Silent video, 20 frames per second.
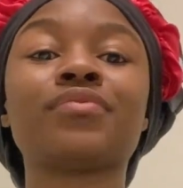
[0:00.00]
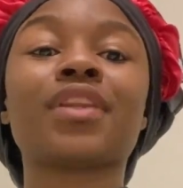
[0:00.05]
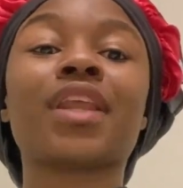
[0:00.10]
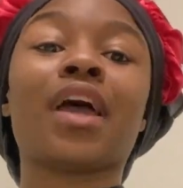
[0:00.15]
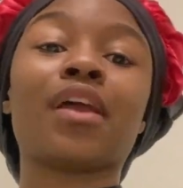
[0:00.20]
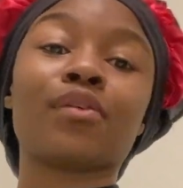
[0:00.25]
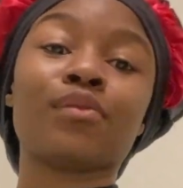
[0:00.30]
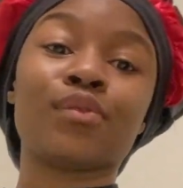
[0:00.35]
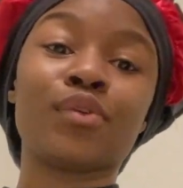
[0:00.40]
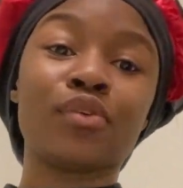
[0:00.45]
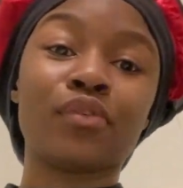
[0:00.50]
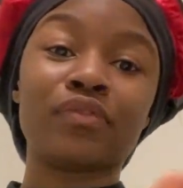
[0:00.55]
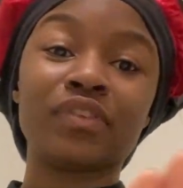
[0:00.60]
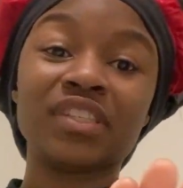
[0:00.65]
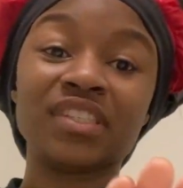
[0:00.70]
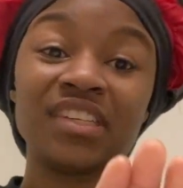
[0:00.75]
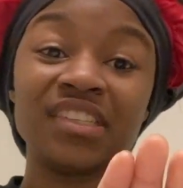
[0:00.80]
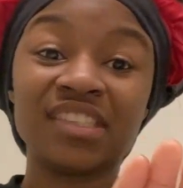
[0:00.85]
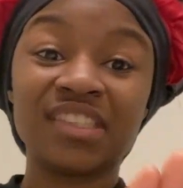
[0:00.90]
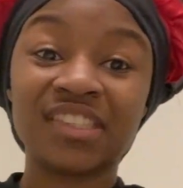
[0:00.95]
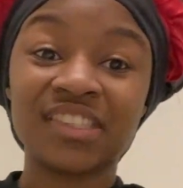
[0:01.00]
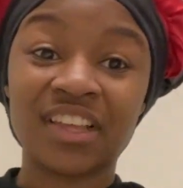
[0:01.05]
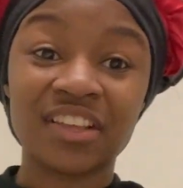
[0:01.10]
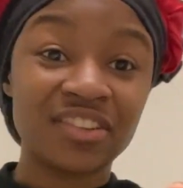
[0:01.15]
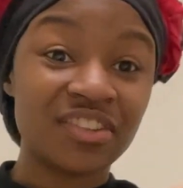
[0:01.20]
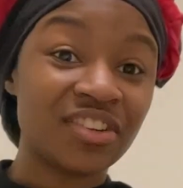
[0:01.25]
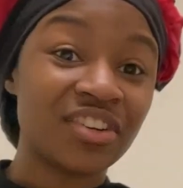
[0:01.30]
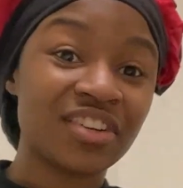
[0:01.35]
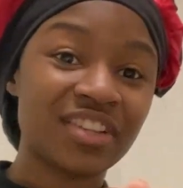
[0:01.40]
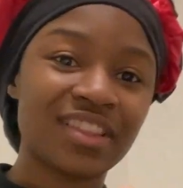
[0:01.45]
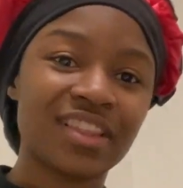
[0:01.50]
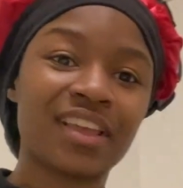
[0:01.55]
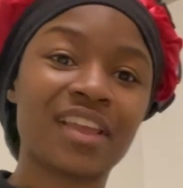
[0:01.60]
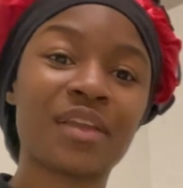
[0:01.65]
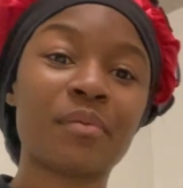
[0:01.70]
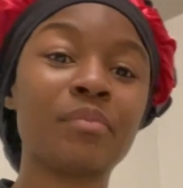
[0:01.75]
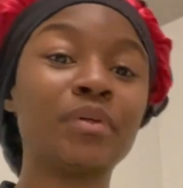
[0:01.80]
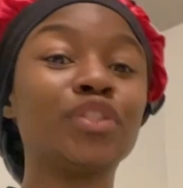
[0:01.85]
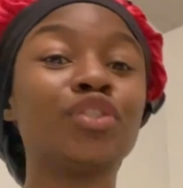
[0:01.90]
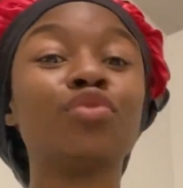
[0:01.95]
I don't know if it's a southern thing,
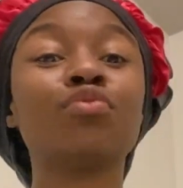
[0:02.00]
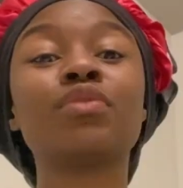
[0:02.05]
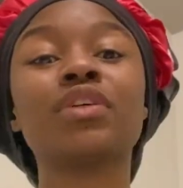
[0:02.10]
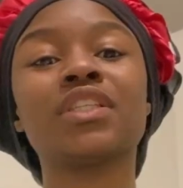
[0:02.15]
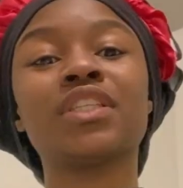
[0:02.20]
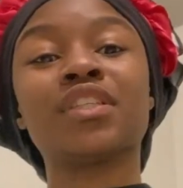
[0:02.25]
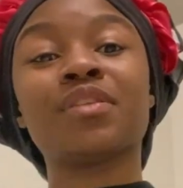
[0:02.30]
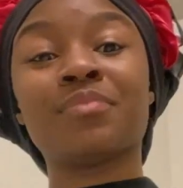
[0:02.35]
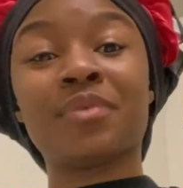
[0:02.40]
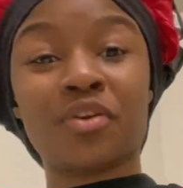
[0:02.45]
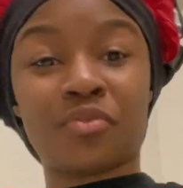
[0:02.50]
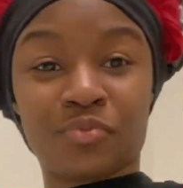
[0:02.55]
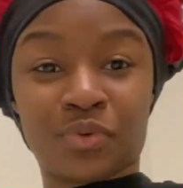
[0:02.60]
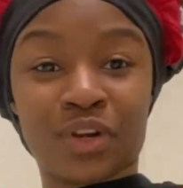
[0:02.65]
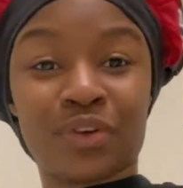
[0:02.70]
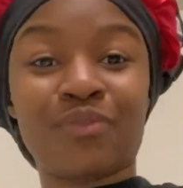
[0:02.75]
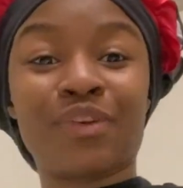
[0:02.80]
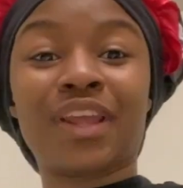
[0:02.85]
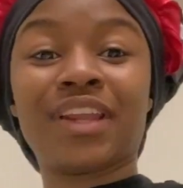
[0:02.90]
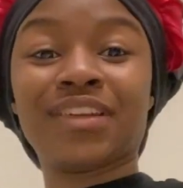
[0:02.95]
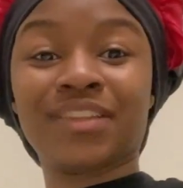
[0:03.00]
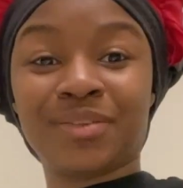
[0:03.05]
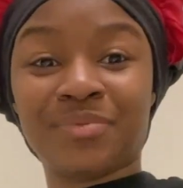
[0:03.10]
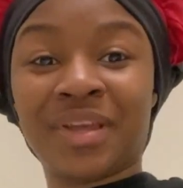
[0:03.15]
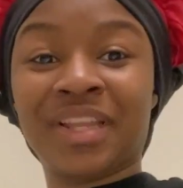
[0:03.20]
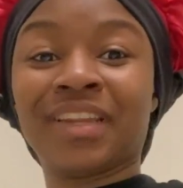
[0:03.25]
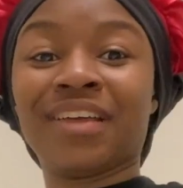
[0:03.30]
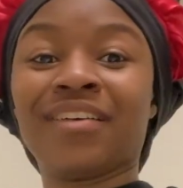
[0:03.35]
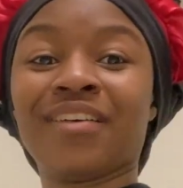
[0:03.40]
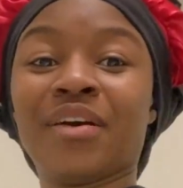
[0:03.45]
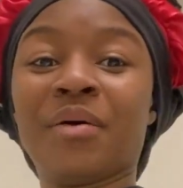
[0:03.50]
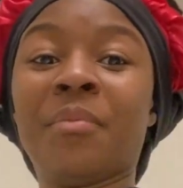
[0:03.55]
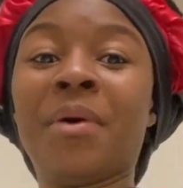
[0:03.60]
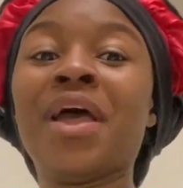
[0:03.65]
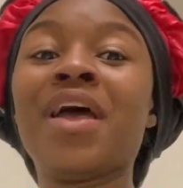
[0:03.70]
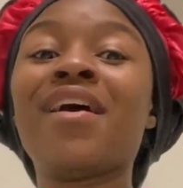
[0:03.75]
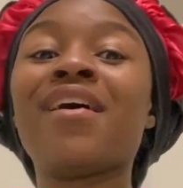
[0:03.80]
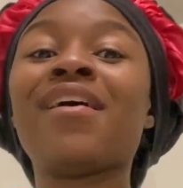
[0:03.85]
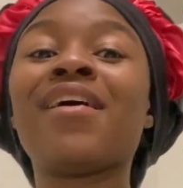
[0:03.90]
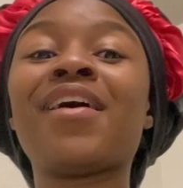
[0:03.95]
but you can smell when the rain is about to come.
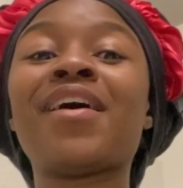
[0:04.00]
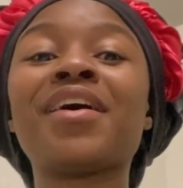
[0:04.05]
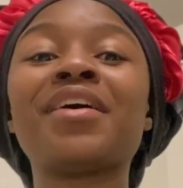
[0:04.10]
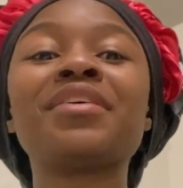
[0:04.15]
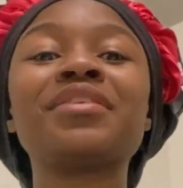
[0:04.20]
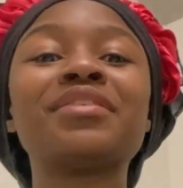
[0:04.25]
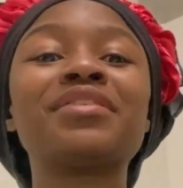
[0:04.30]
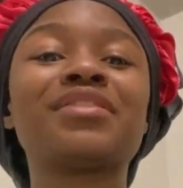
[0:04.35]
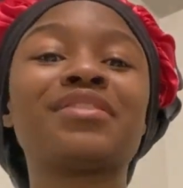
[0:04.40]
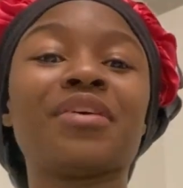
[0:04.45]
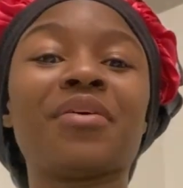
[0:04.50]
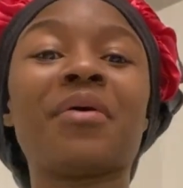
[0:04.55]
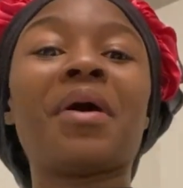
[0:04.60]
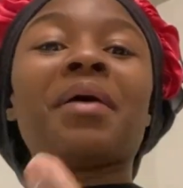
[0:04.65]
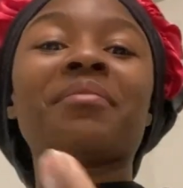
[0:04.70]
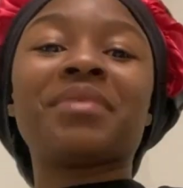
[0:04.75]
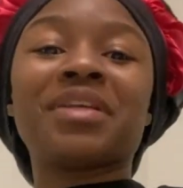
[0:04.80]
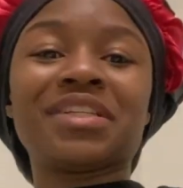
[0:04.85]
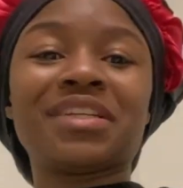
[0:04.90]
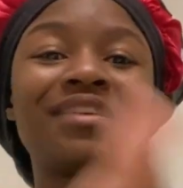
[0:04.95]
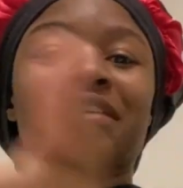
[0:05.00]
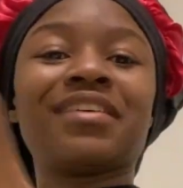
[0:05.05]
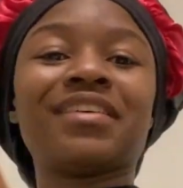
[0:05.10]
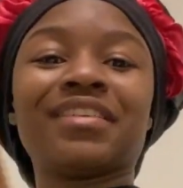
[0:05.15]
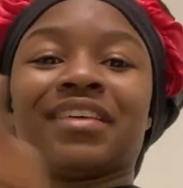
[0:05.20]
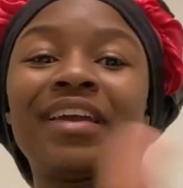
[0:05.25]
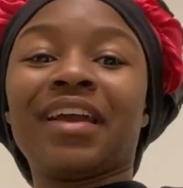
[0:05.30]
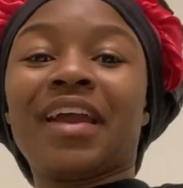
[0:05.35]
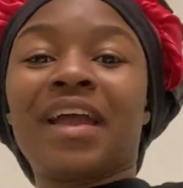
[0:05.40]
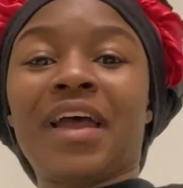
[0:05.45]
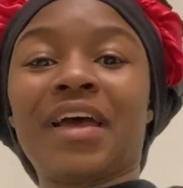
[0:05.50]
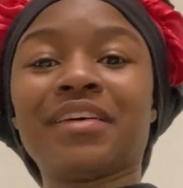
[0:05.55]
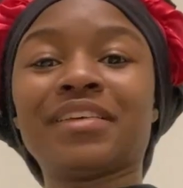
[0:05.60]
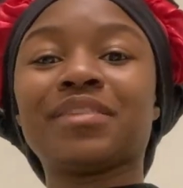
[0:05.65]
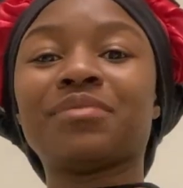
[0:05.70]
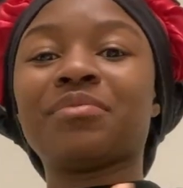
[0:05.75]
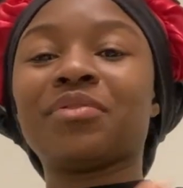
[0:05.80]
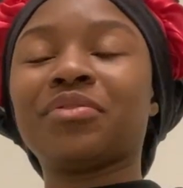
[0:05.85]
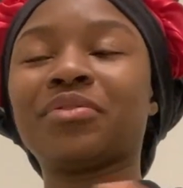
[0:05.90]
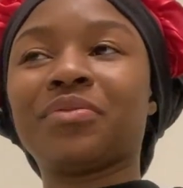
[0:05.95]
So I mentioned earlier how I
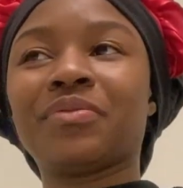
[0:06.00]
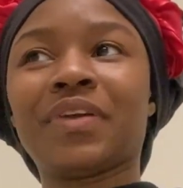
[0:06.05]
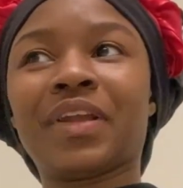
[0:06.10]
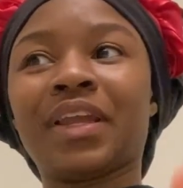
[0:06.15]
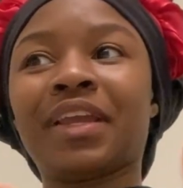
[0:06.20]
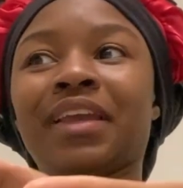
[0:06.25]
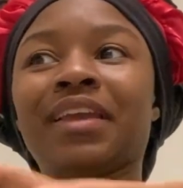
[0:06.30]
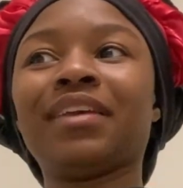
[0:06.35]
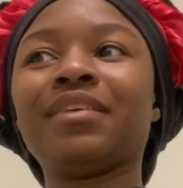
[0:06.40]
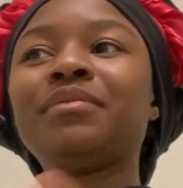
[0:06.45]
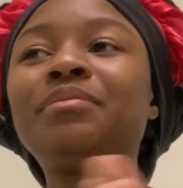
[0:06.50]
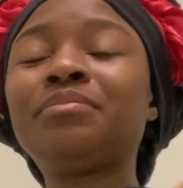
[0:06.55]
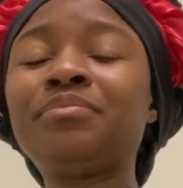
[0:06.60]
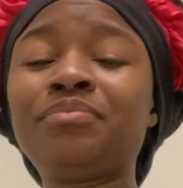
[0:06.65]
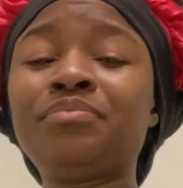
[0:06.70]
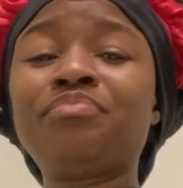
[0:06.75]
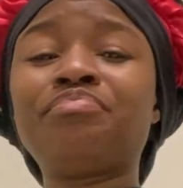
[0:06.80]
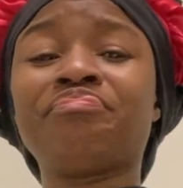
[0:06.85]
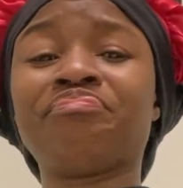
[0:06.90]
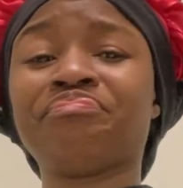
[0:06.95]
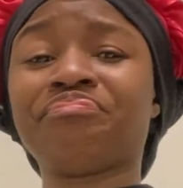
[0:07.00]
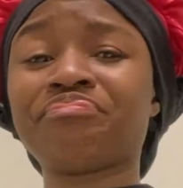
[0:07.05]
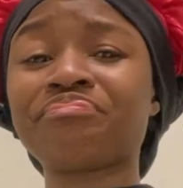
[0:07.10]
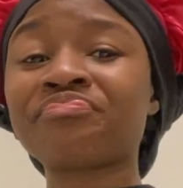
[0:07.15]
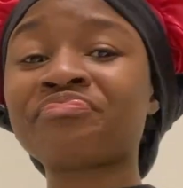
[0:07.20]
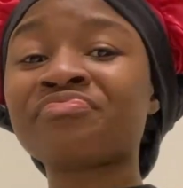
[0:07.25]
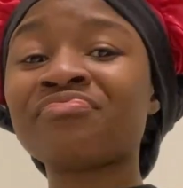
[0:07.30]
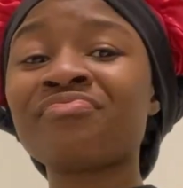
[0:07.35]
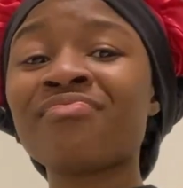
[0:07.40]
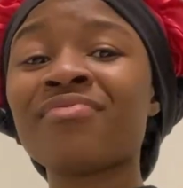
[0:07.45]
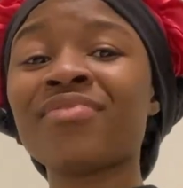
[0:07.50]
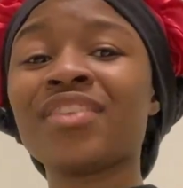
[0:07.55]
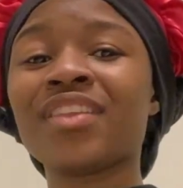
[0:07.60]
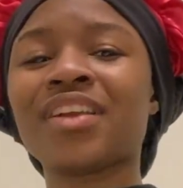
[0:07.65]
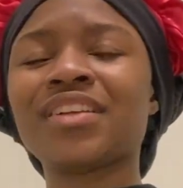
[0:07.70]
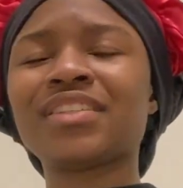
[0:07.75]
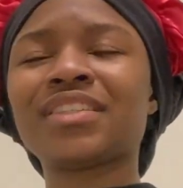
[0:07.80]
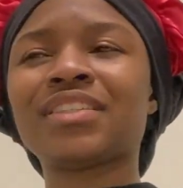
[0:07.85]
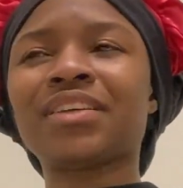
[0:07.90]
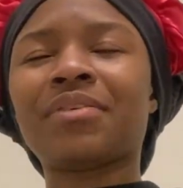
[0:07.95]
smelled the rain.
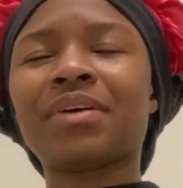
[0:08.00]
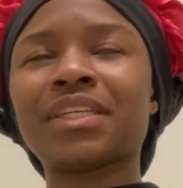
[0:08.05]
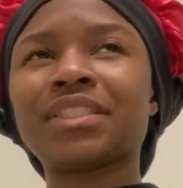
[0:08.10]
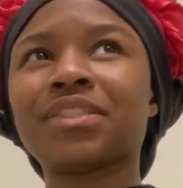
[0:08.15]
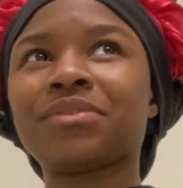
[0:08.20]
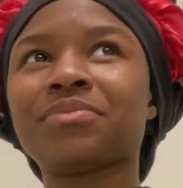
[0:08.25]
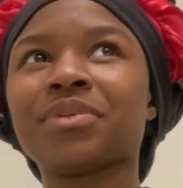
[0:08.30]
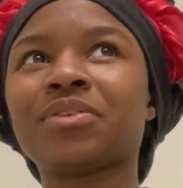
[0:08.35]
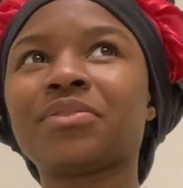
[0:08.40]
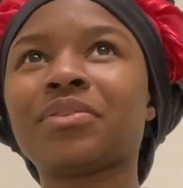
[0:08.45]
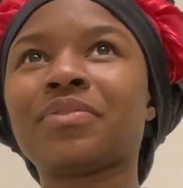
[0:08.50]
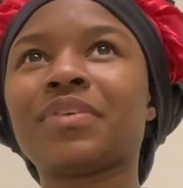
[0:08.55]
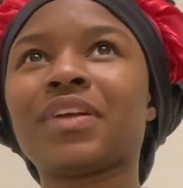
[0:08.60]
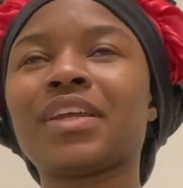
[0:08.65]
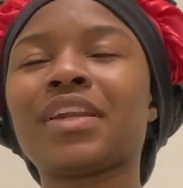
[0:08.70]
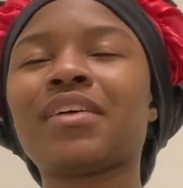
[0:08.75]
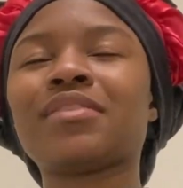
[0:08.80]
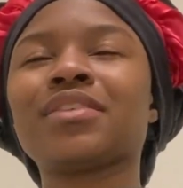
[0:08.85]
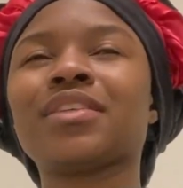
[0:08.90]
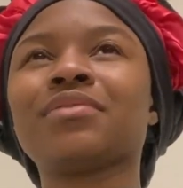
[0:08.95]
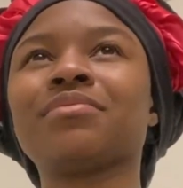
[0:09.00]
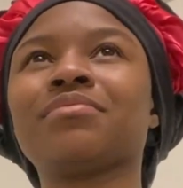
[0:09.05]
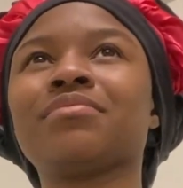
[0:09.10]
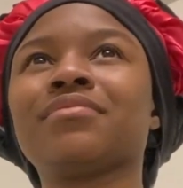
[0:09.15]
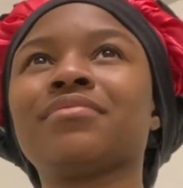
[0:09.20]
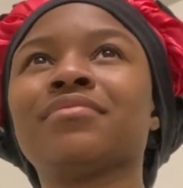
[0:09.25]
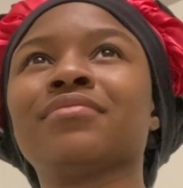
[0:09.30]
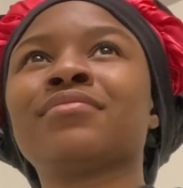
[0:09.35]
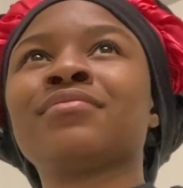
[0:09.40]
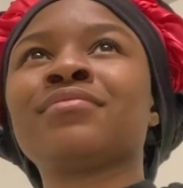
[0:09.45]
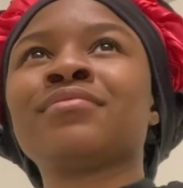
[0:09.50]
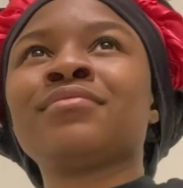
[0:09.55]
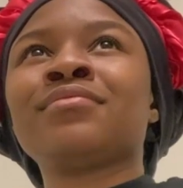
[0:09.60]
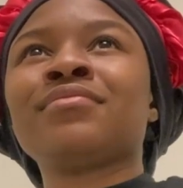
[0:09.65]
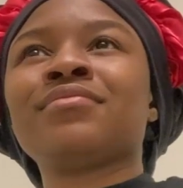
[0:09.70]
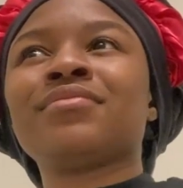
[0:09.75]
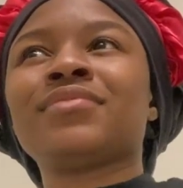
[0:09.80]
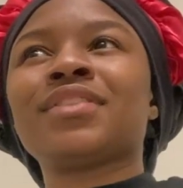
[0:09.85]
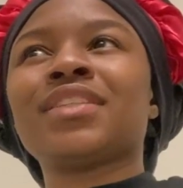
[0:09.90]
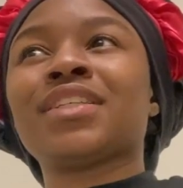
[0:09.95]
So I smelled the rain, I was like,
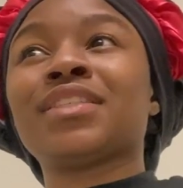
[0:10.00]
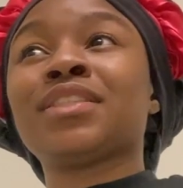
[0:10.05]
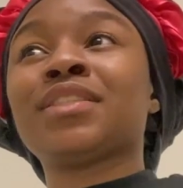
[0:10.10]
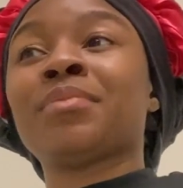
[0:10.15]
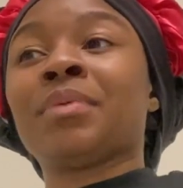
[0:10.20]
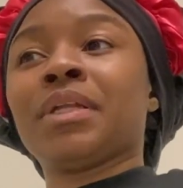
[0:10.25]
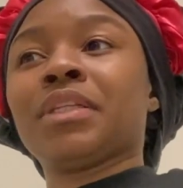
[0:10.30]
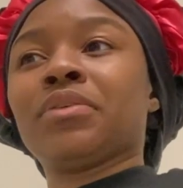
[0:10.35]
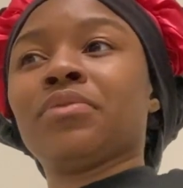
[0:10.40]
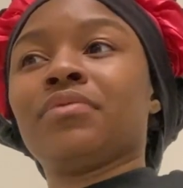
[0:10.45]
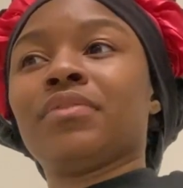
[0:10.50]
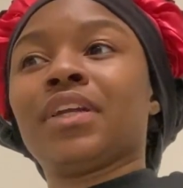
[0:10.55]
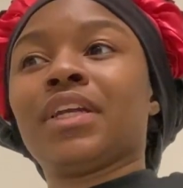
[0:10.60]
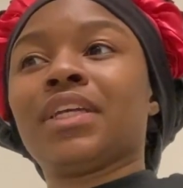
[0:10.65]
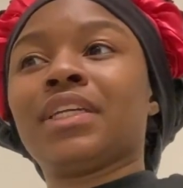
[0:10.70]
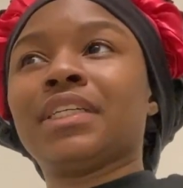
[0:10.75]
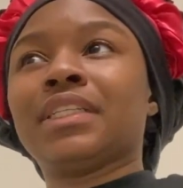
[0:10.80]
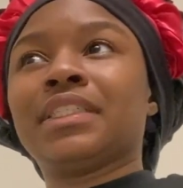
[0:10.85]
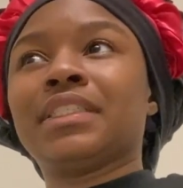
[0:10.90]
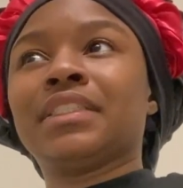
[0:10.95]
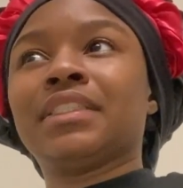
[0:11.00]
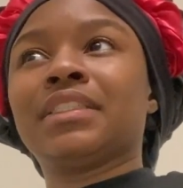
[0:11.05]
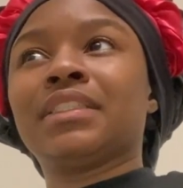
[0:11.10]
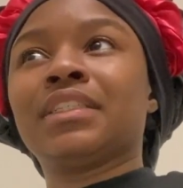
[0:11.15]
it's about to rain.